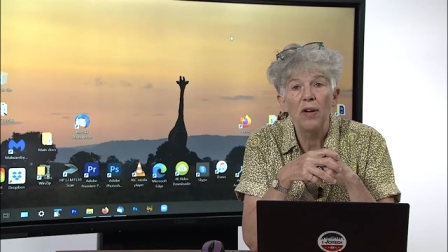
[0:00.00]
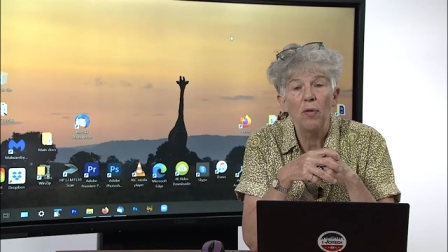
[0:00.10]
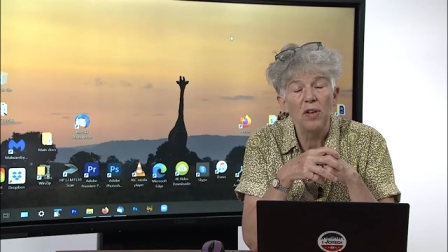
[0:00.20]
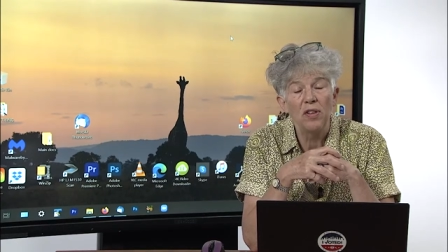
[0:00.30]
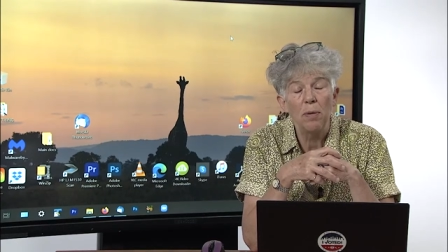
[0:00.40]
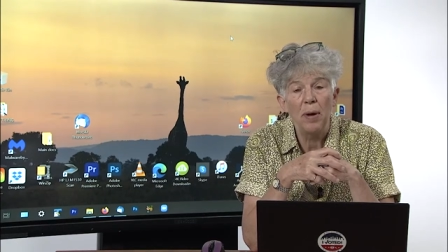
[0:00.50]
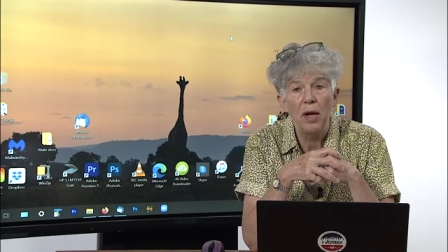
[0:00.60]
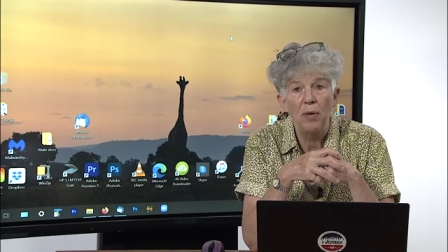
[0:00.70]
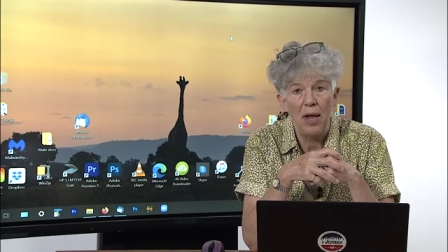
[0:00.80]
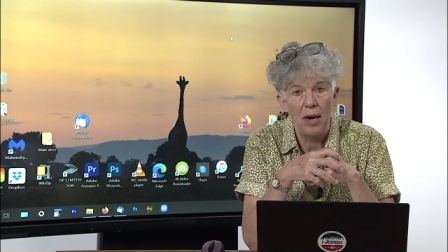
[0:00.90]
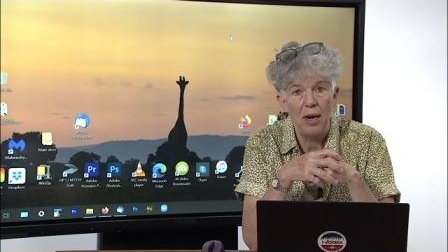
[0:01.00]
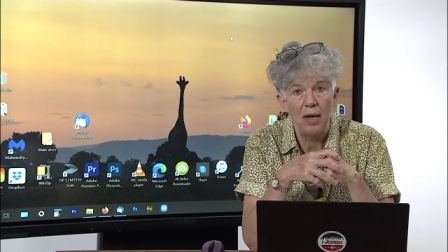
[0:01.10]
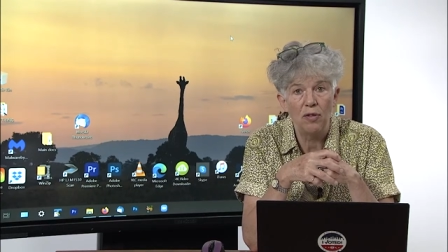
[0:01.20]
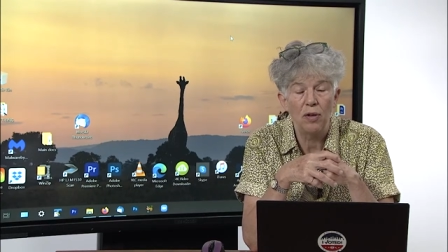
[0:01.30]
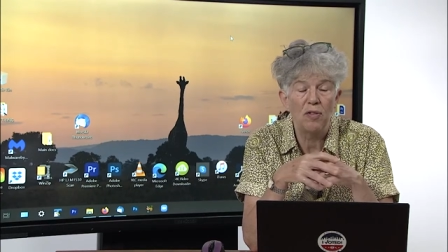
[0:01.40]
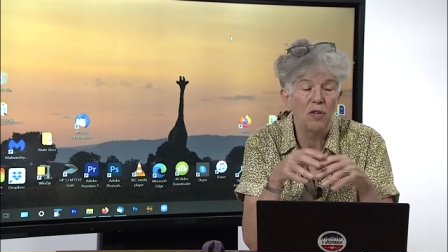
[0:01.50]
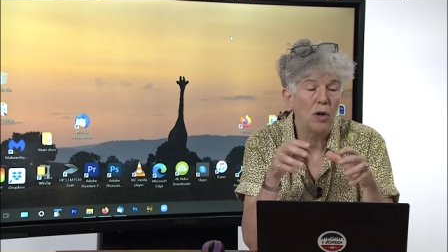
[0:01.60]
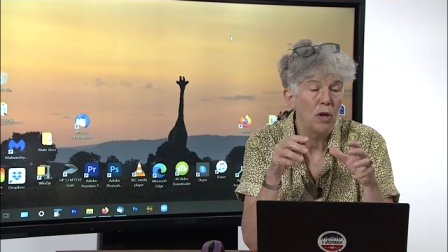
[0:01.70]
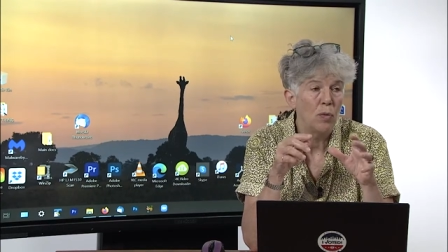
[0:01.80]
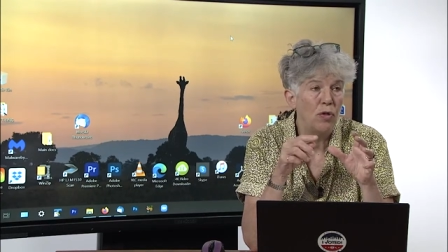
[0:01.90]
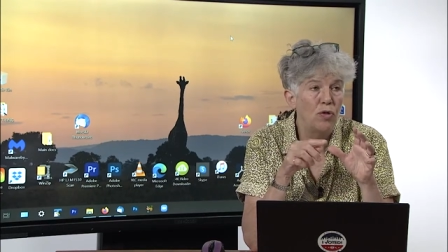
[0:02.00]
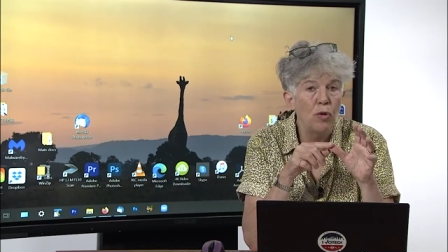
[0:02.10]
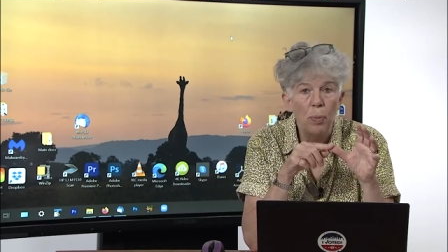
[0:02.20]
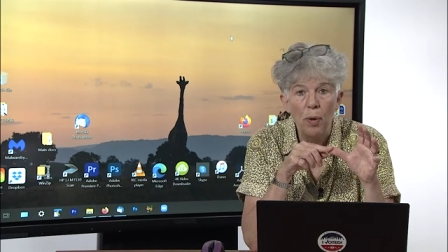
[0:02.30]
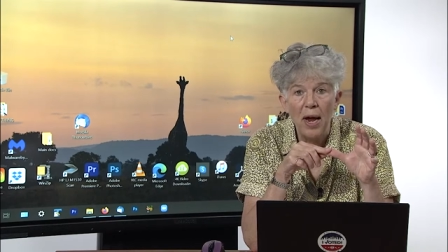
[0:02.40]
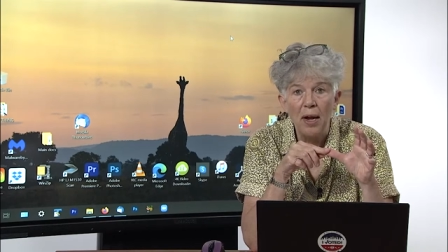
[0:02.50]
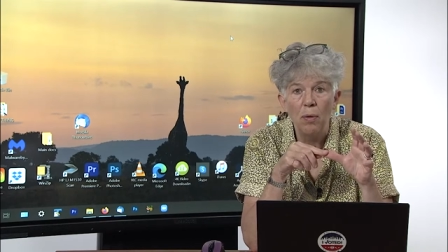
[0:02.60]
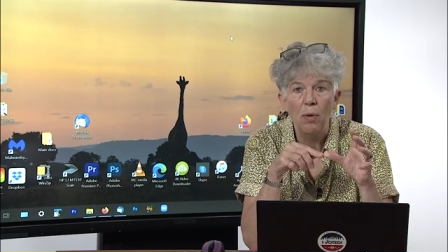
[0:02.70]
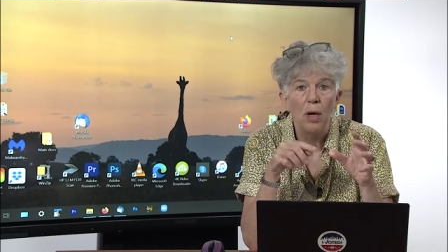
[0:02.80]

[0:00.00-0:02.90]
I've always done my own editing. So I started with Super 8